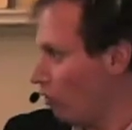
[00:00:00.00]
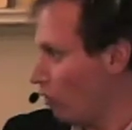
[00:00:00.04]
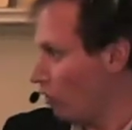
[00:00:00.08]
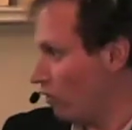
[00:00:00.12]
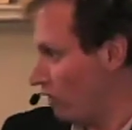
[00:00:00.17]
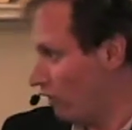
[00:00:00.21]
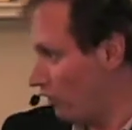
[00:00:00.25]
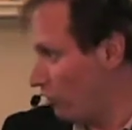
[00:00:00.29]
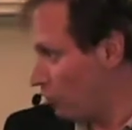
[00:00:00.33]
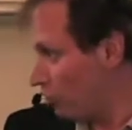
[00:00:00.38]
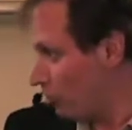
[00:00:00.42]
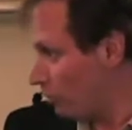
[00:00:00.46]

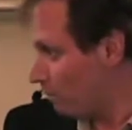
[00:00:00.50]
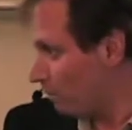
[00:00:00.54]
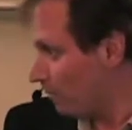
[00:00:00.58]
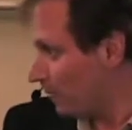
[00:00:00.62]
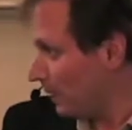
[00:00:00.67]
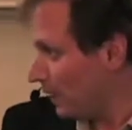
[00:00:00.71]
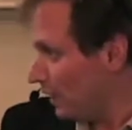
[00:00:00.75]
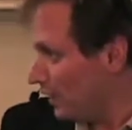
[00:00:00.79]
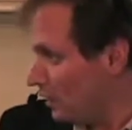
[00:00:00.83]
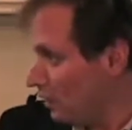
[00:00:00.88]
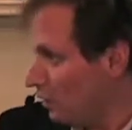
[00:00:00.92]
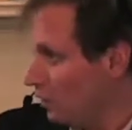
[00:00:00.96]
Orange.
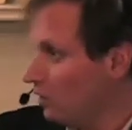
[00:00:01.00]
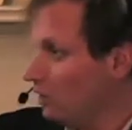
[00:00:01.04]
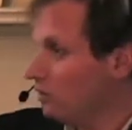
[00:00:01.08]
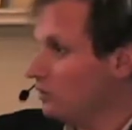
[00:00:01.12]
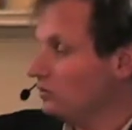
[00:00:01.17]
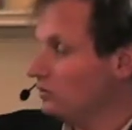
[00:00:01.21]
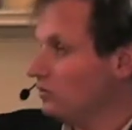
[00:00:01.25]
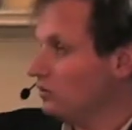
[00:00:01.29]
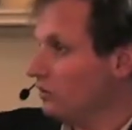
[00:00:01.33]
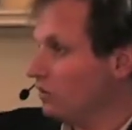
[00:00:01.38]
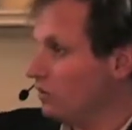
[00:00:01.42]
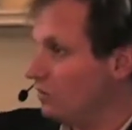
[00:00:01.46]

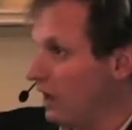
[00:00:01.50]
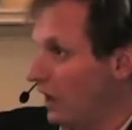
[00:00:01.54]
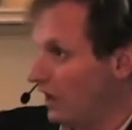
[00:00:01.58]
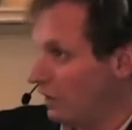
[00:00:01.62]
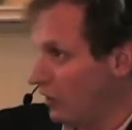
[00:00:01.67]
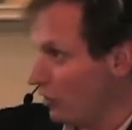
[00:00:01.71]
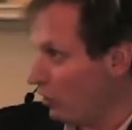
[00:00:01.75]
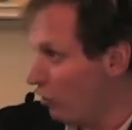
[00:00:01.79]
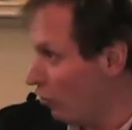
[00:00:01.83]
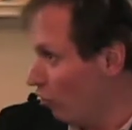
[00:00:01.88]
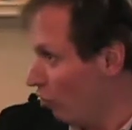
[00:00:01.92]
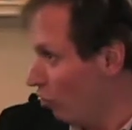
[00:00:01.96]

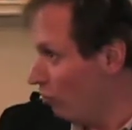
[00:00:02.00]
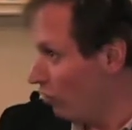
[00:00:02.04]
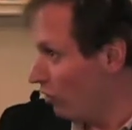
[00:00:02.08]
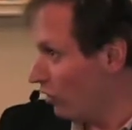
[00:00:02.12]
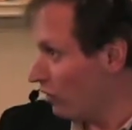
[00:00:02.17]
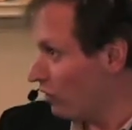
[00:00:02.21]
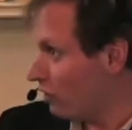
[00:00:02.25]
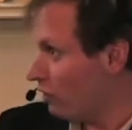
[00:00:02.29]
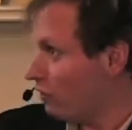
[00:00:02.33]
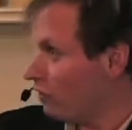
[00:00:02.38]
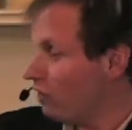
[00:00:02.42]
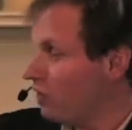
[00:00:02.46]
Stanley
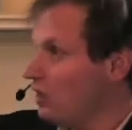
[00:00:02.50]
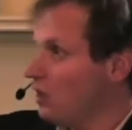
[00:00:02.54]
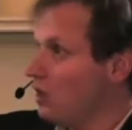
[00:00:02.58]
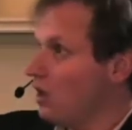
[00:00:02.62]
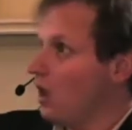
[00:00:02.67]
Kubrick.